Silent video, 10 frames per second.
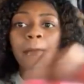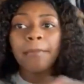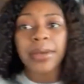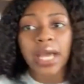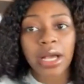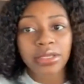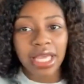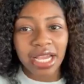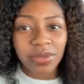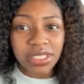but uh,
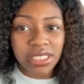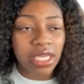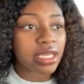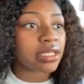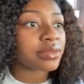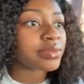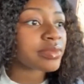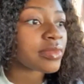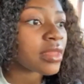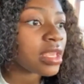like I was saying,
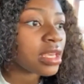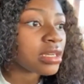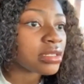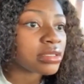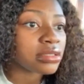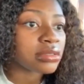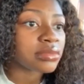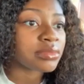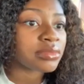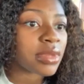
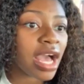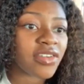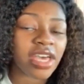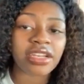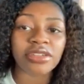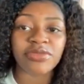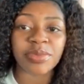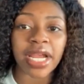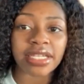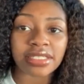um, I've had enough
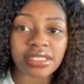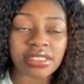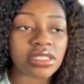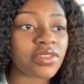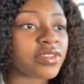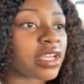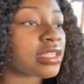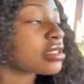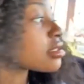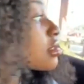practice of like
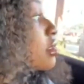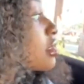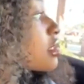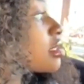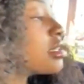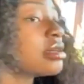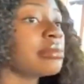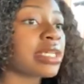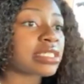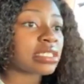
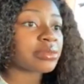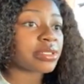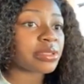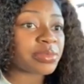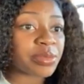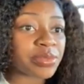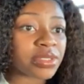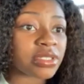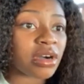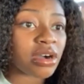messing up other people's
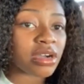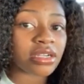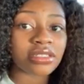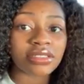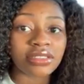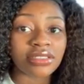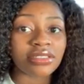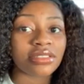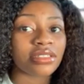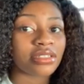cars.
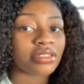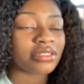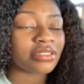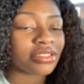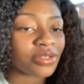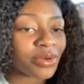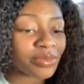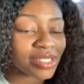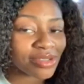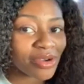So I'm
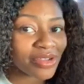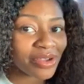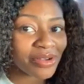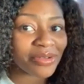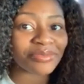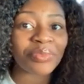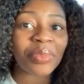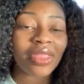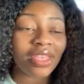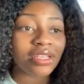sorry,
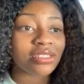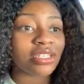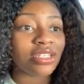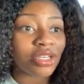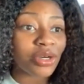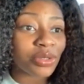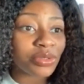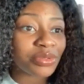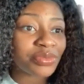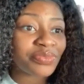y'all. To know